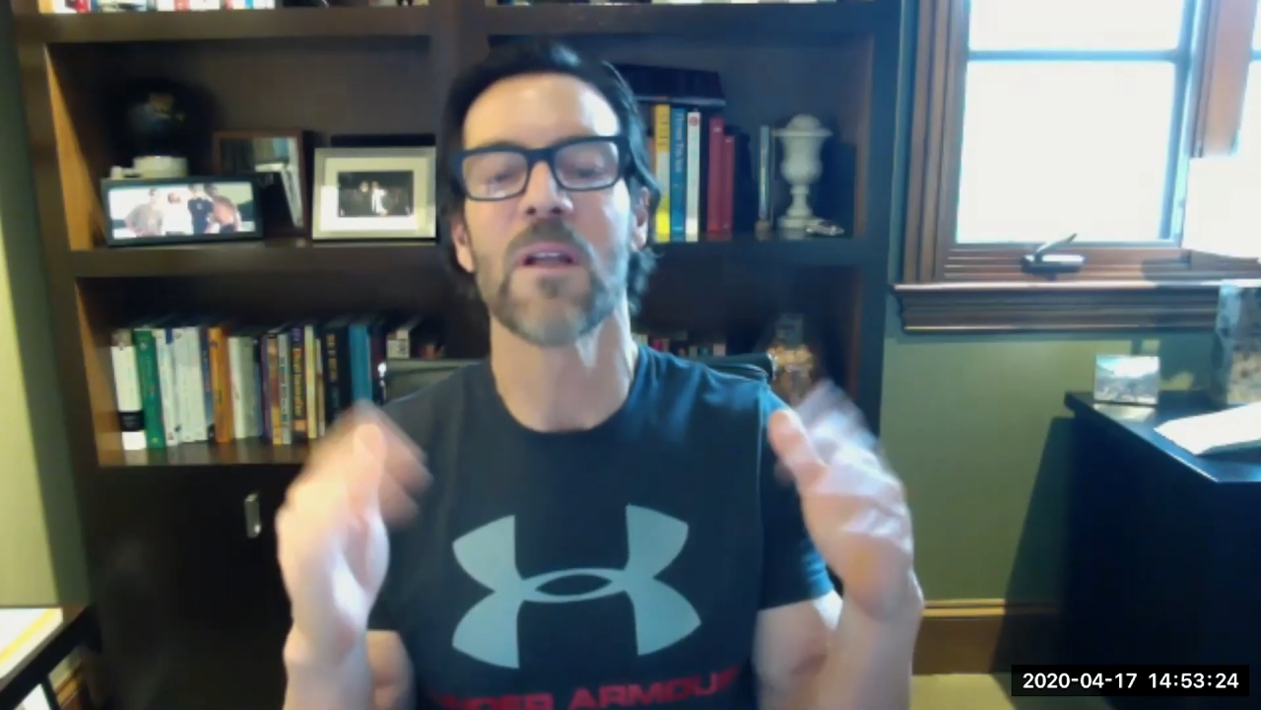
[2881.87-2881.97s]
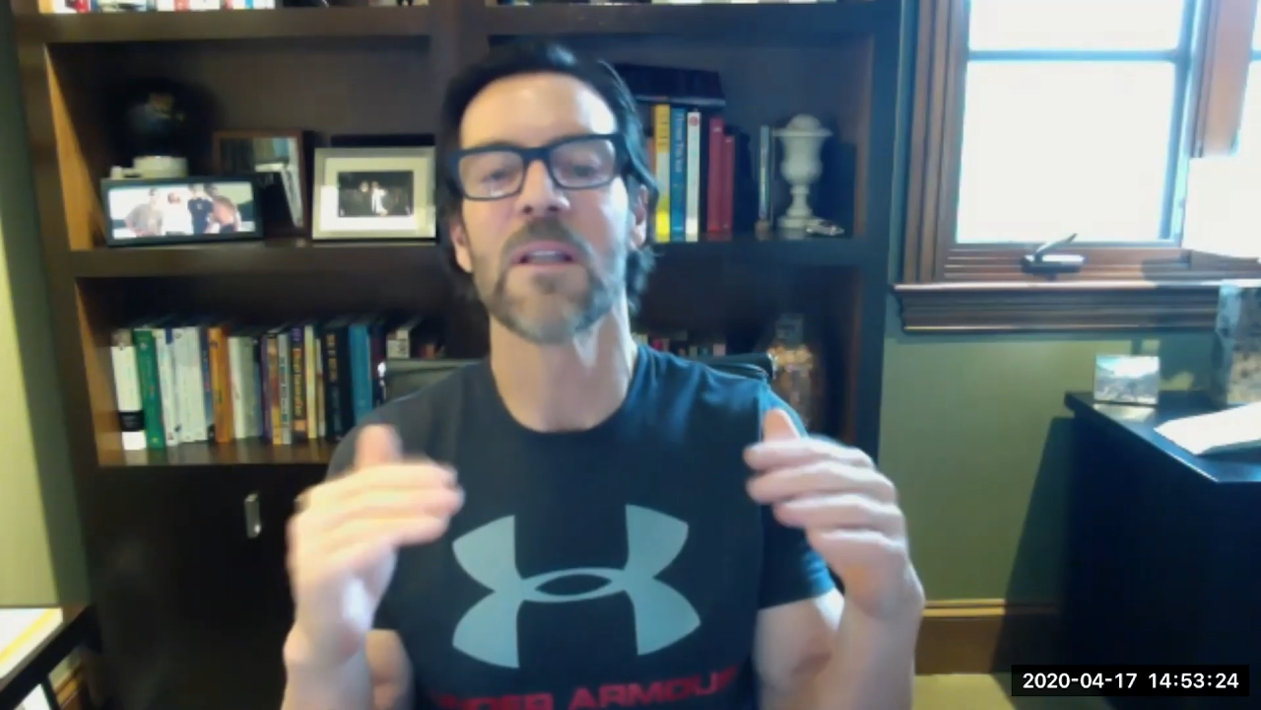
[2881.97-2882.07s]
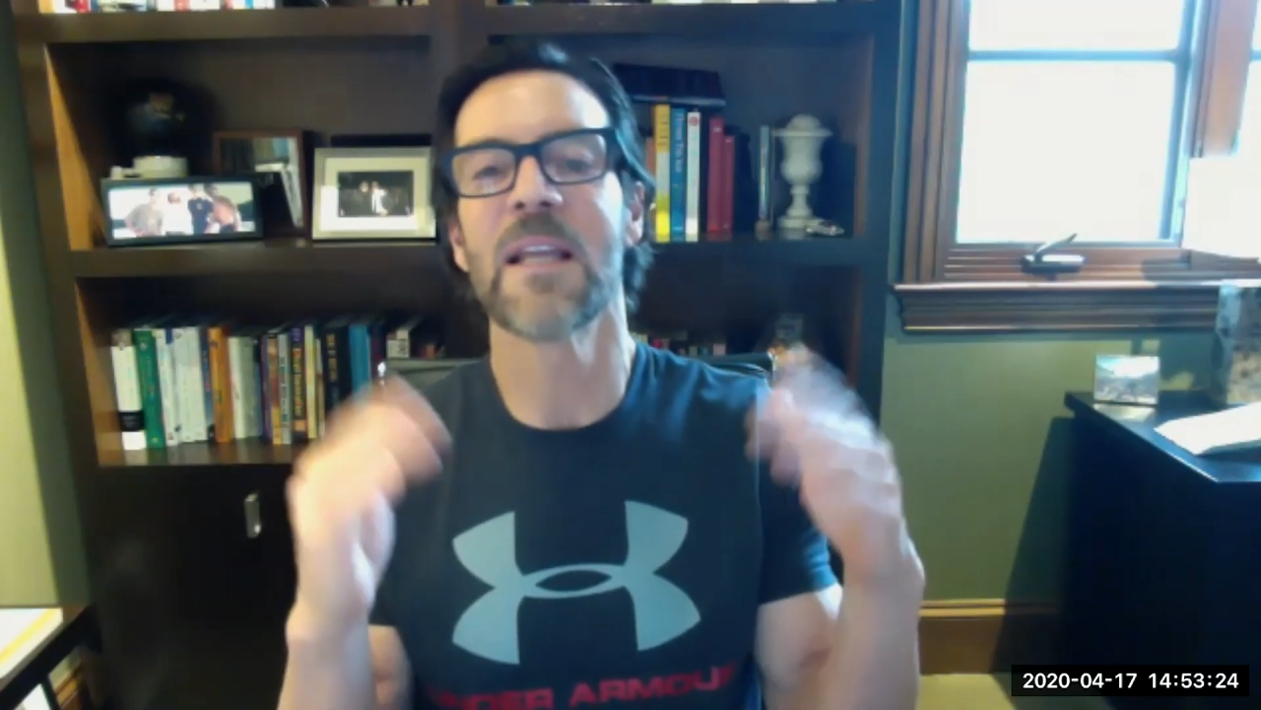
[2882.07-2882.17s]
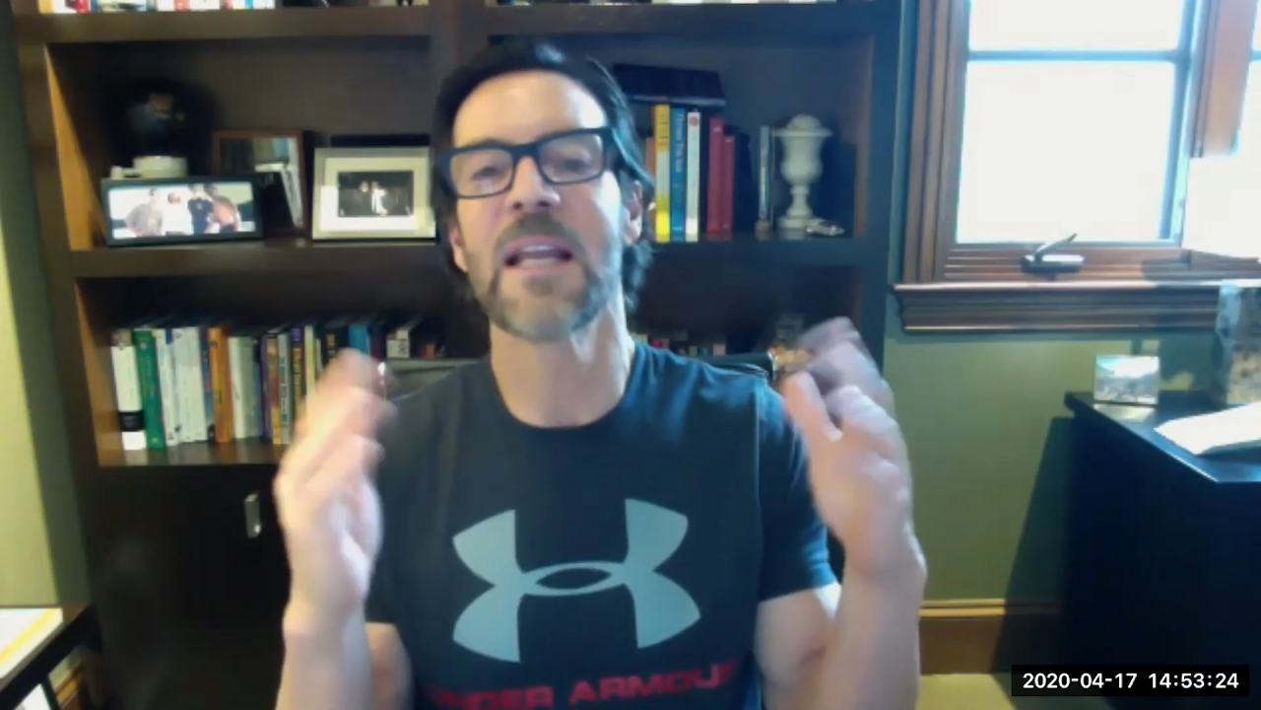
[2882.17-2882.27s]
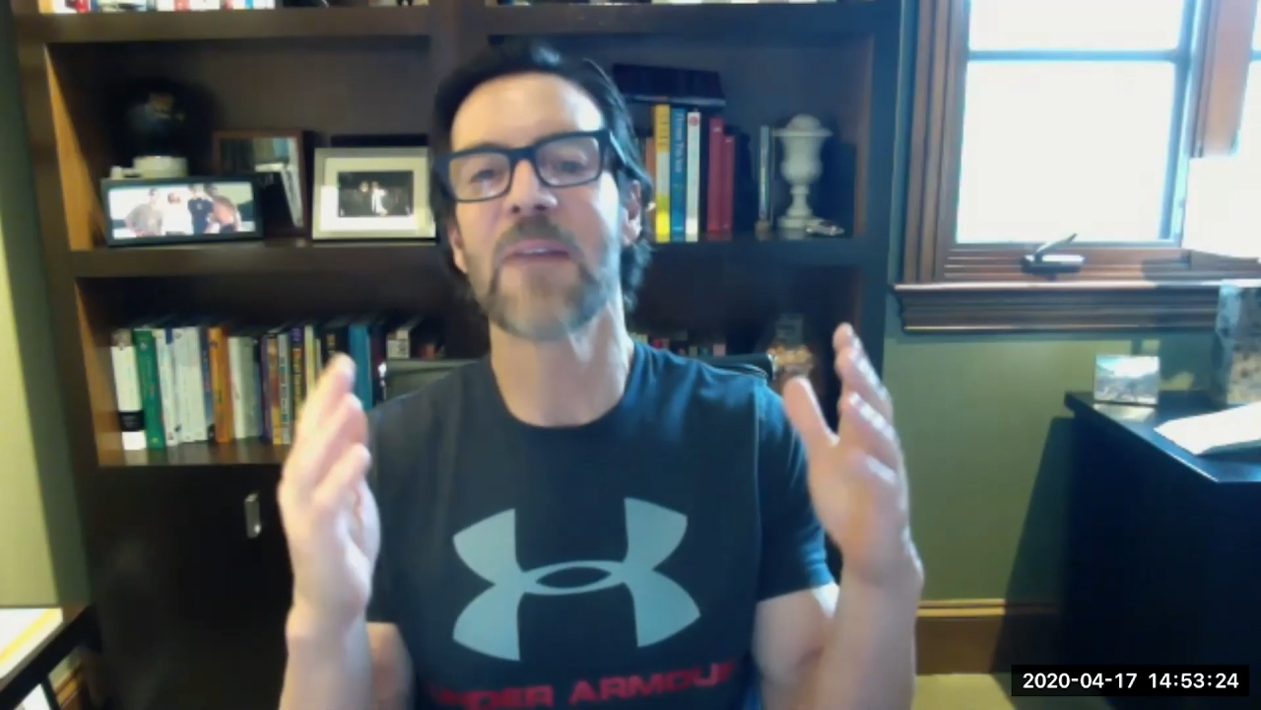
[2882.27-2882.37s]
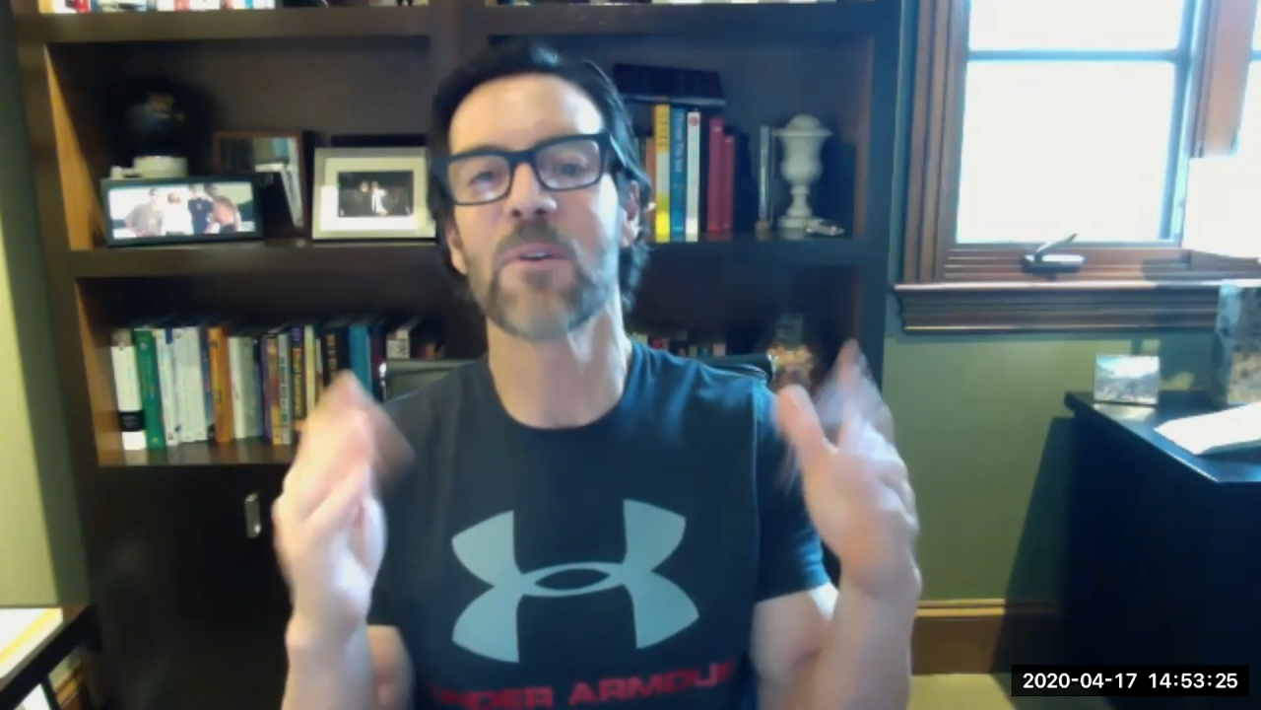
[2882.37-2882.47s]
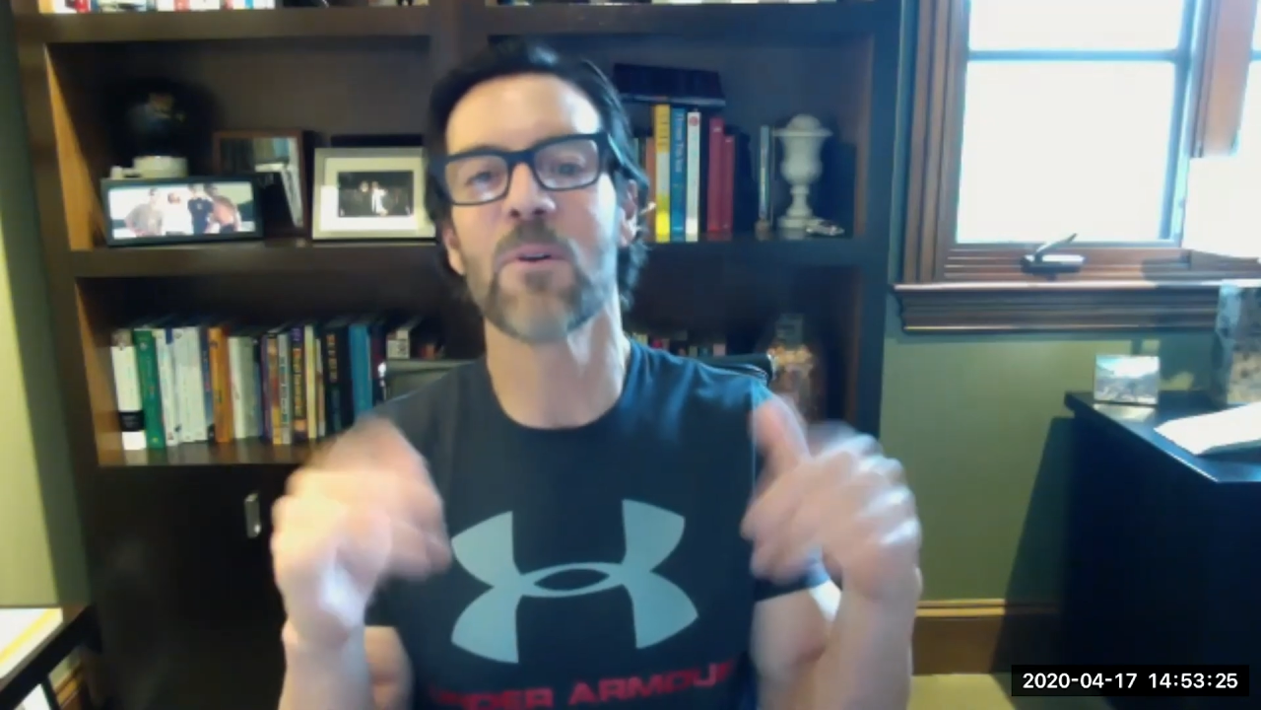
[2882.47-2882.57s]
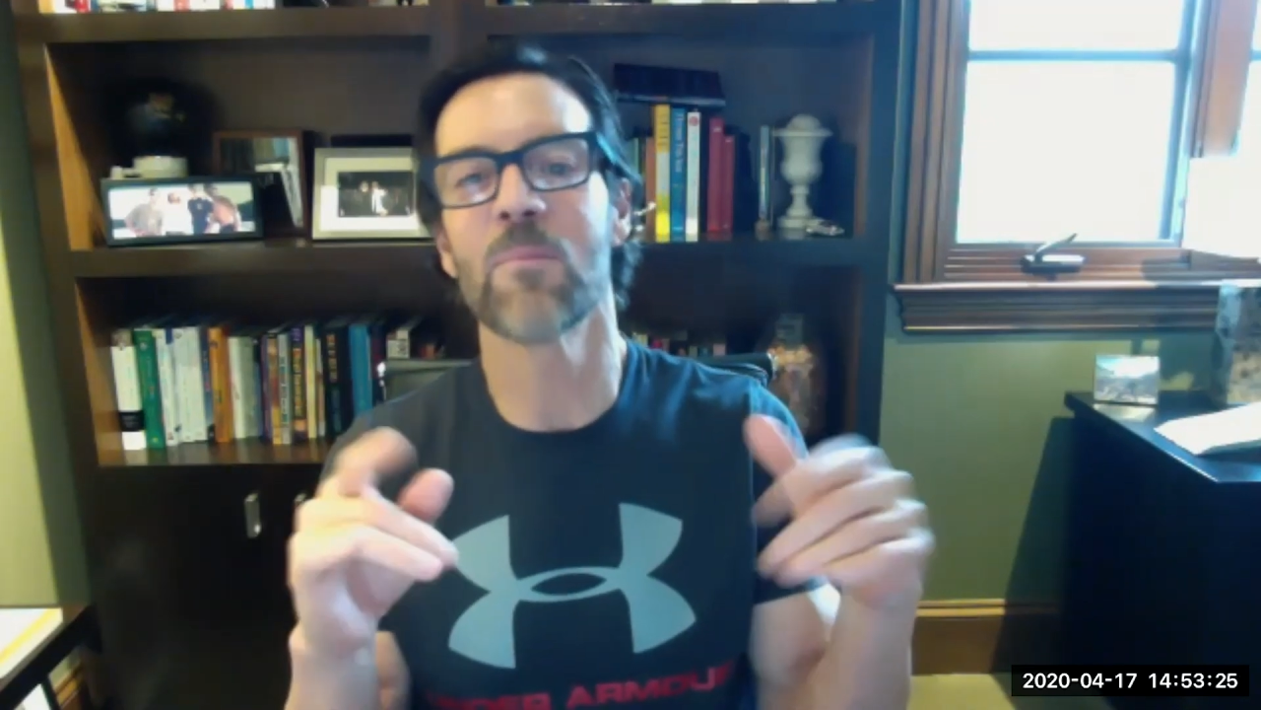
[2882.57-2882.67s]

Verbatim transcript: late afternoon